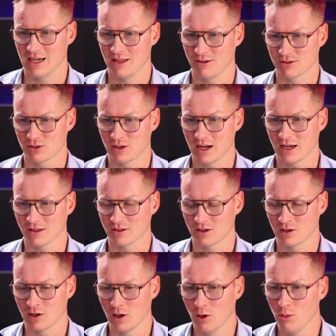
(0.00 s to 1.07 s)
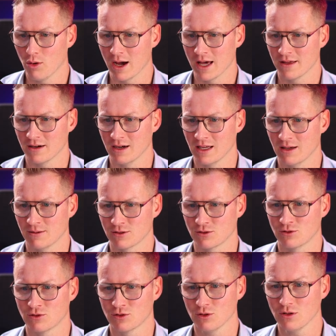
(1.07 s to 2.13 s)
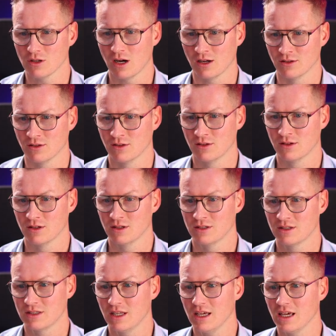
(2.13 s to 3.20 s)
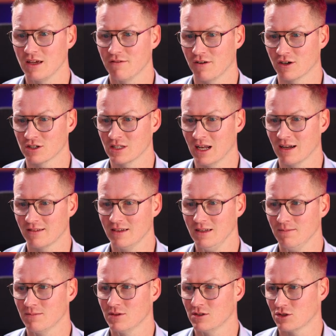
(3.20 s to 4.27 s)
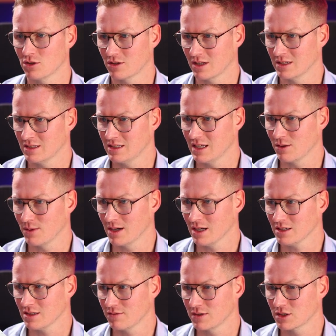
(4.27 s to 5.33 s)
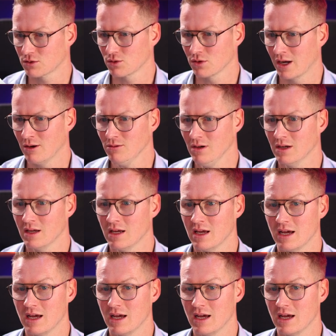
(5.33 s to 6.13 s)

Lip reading: I want to click on the global header, and I want to turn on sticky functionality so it can stick with us if we scroll down.